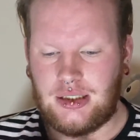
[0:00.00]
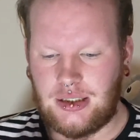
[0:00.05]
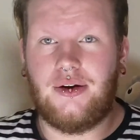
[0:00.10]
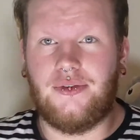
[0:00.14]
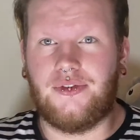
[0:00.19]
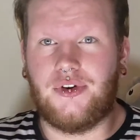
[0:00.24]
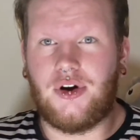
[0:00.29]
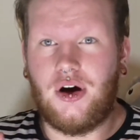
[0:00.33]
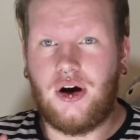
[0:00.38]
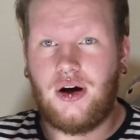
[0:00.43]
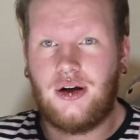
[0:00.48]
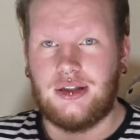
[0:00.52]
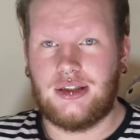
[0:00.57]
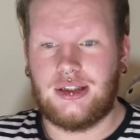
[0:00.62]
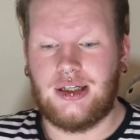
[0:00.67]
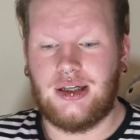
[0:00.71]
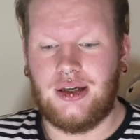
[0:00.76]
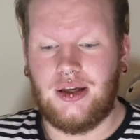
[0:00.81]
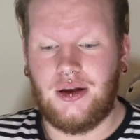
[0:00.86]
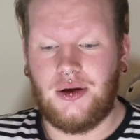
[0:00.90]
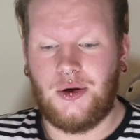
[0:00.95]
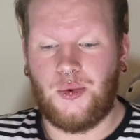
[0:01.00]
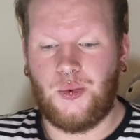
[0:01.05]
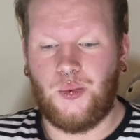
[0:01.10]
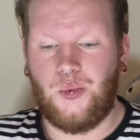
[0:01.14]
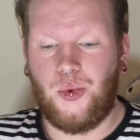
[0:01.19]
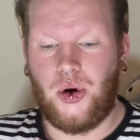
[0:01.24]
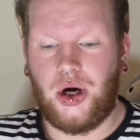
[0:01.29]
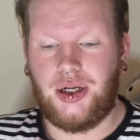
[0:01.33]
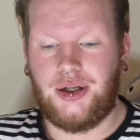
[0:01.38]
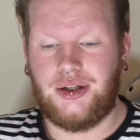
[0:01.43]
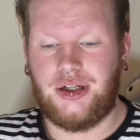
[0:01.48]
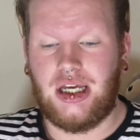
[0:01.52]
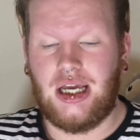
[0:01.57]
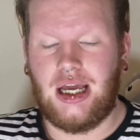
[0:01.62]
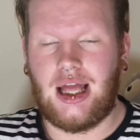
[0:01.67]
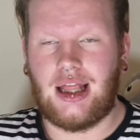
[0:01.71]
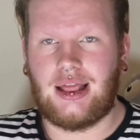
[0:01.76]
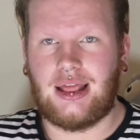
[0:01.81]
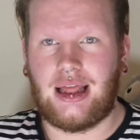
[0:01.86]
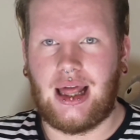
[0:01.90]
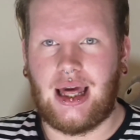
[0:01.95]
Then I've got one
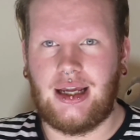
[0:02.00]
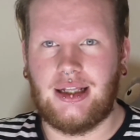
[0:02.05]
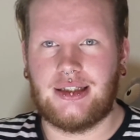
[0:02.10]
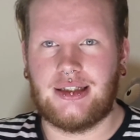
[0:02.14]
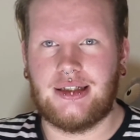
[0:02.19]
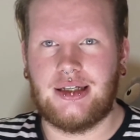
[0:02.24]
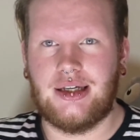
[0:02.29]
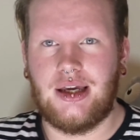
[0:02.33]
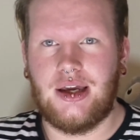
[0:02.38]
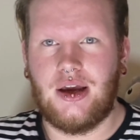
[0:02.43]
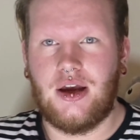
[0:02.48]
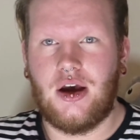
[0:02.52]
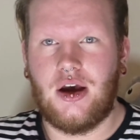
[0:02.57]
light